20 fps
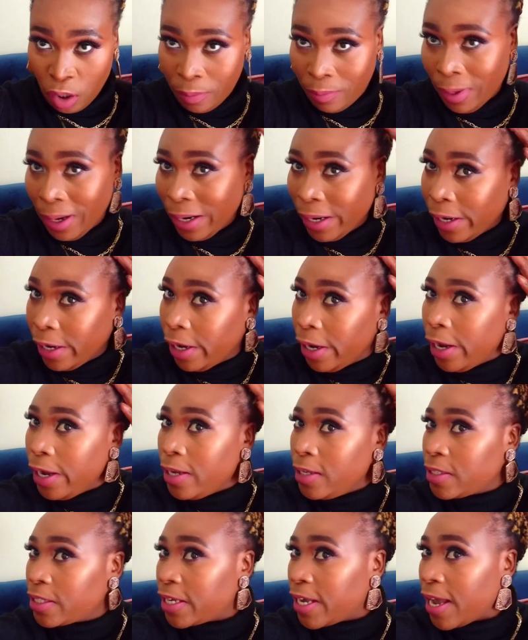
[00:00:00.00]
My hair
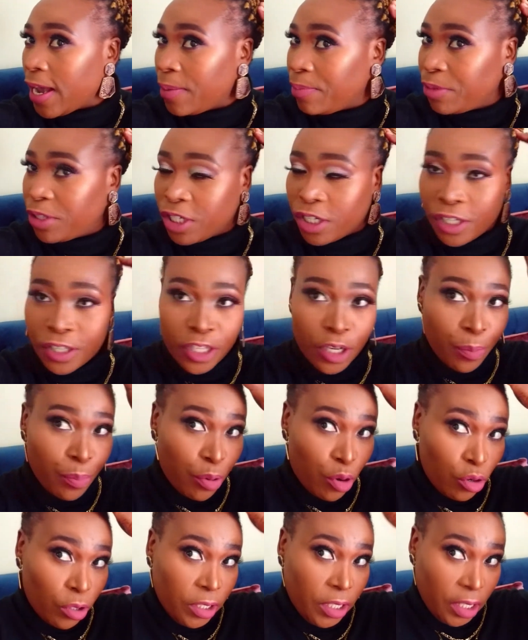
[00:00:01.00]
is kept in the
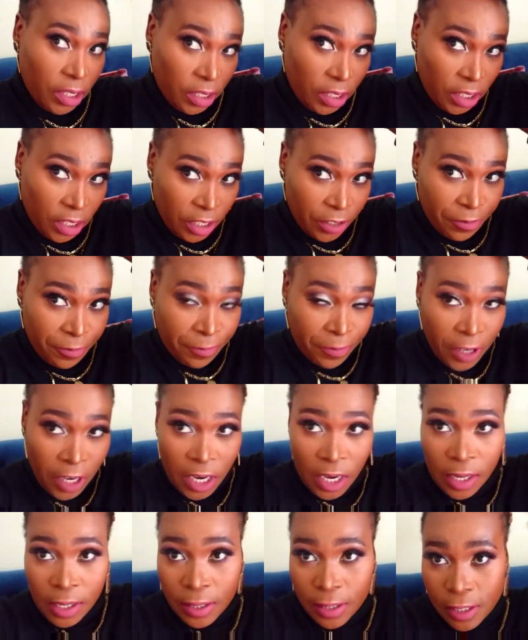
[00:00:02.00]
protective
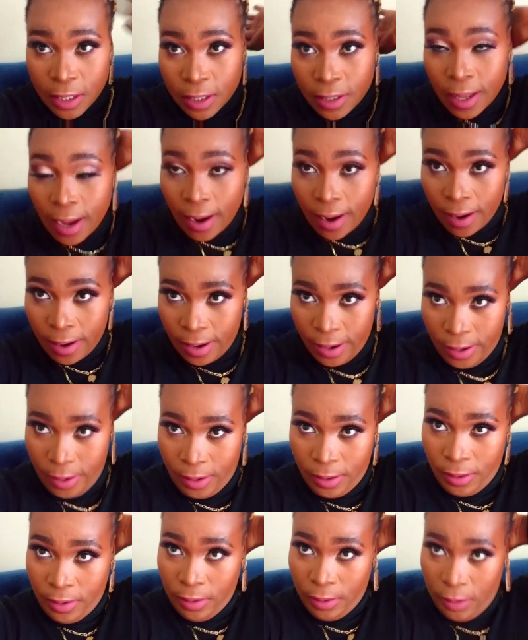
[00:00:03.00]
style.